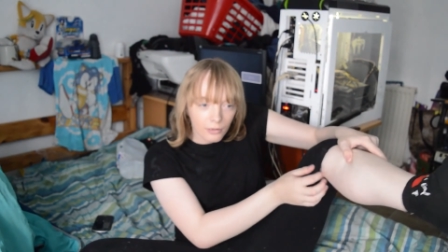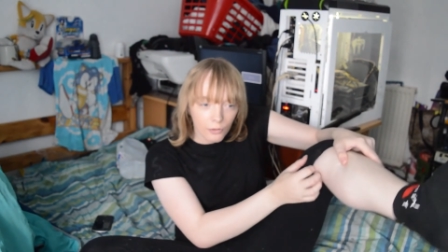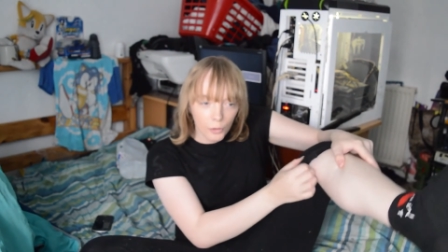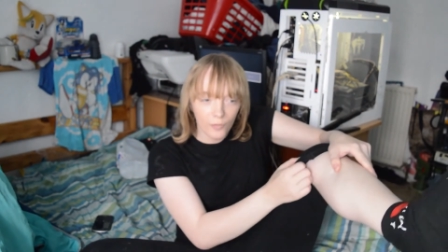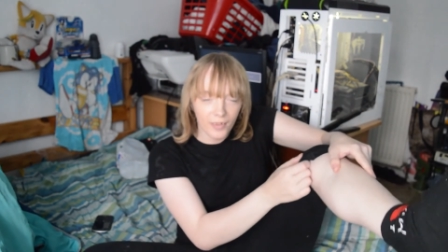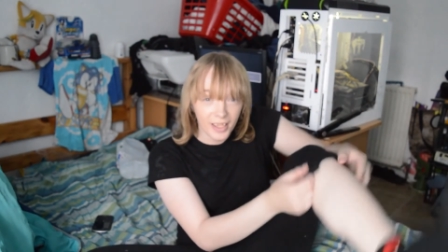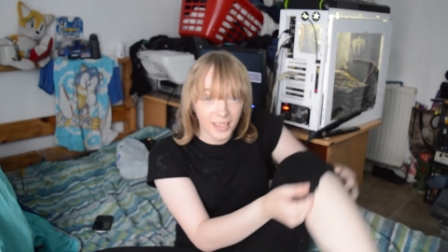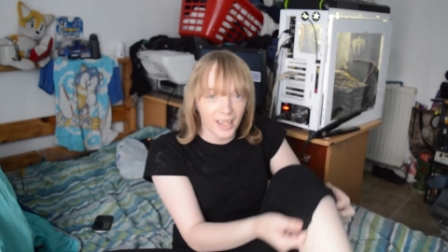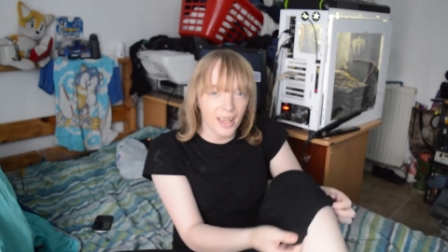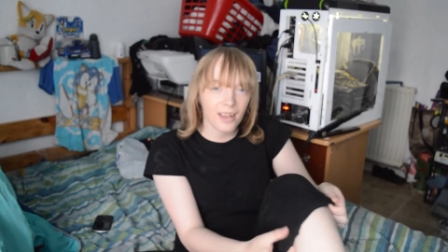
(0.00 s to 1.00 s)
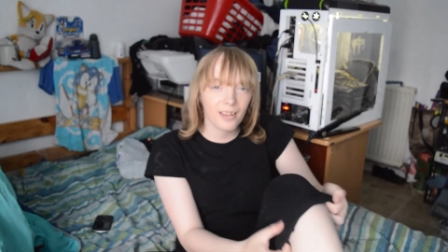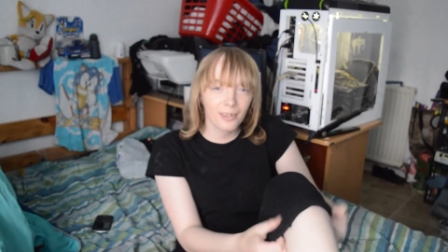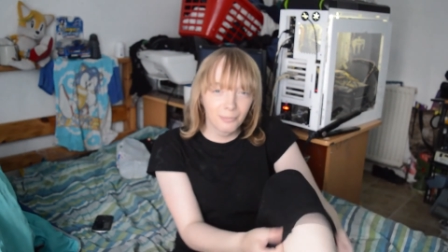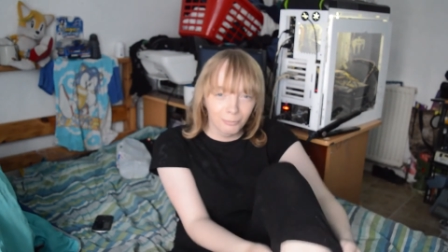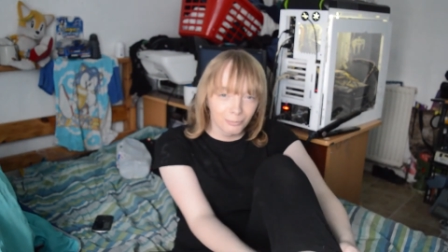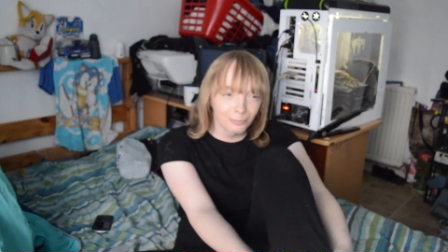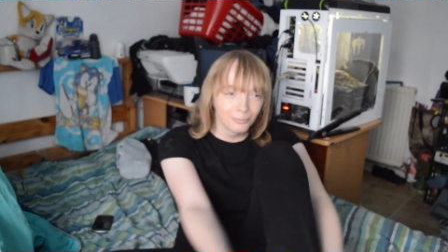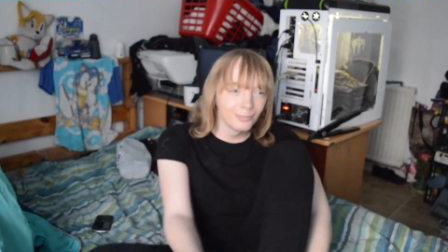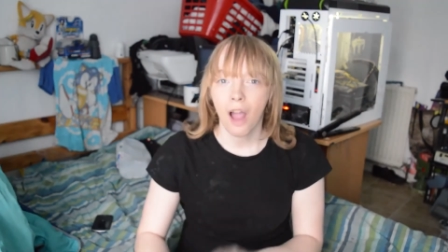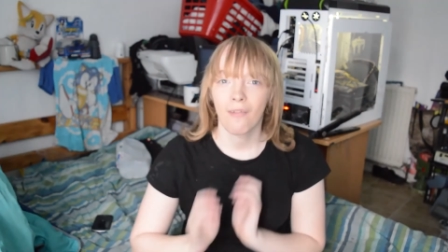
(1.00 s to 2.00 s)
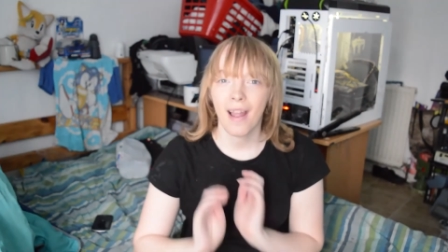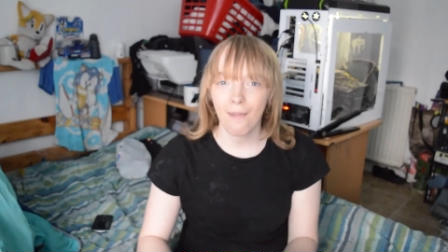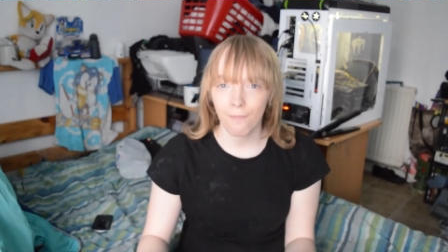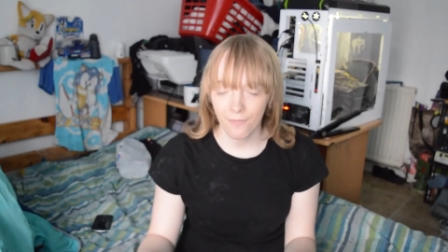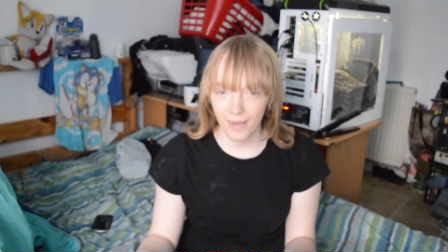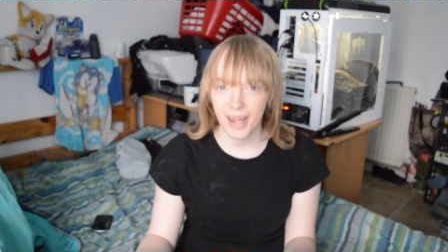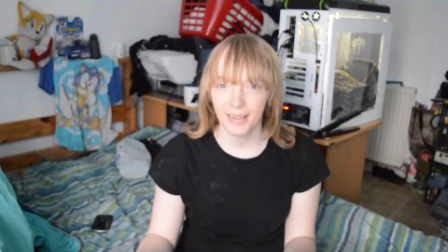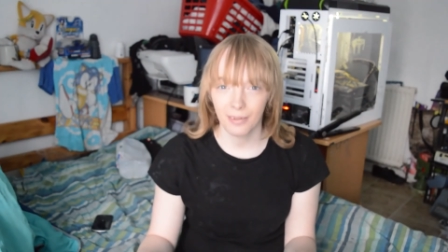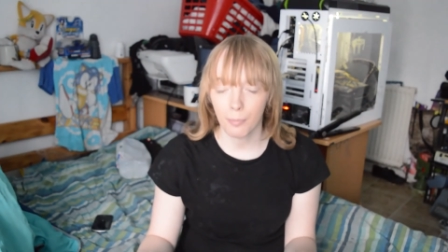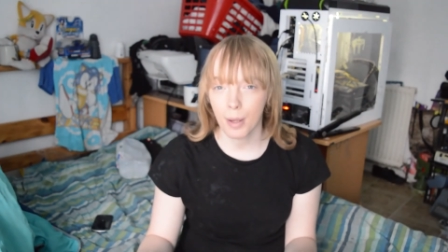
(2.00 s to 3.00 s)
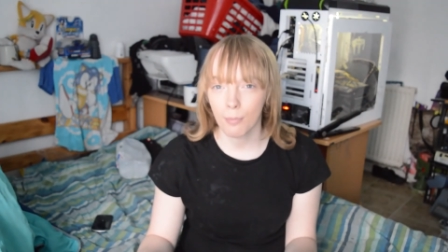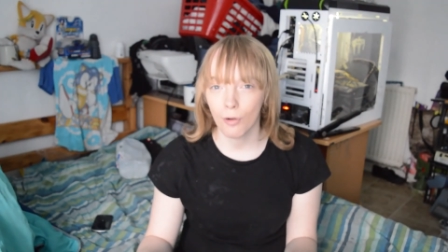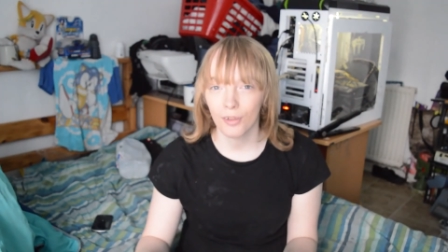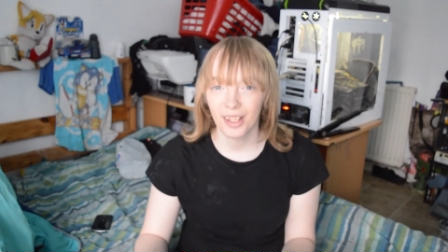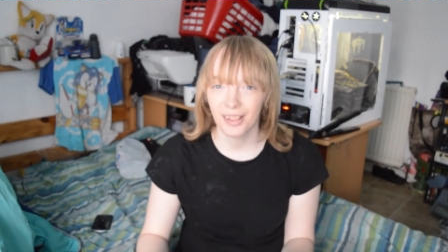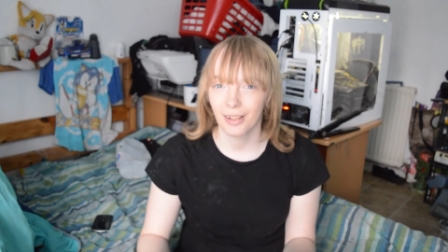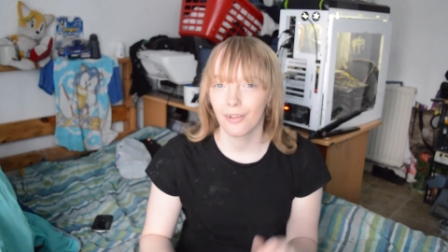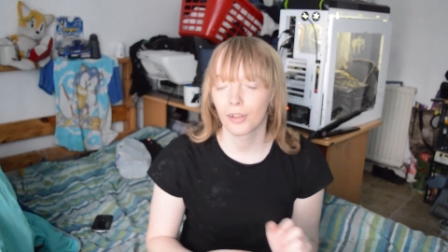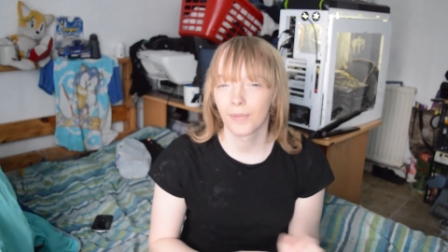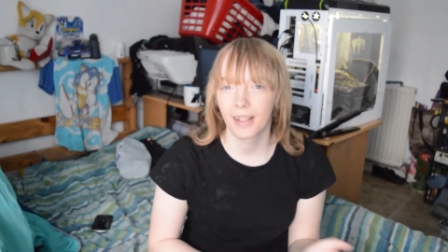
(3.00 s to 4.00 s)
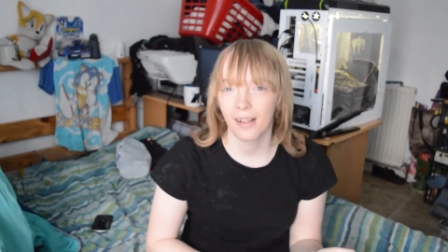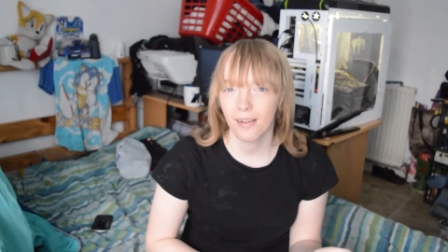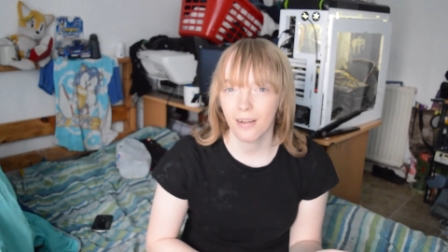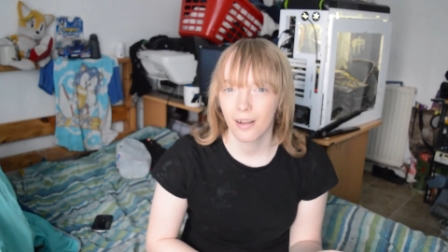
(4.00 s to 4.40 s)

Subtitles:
I'm not sure if you can see it. They have faded a bit more since the last video,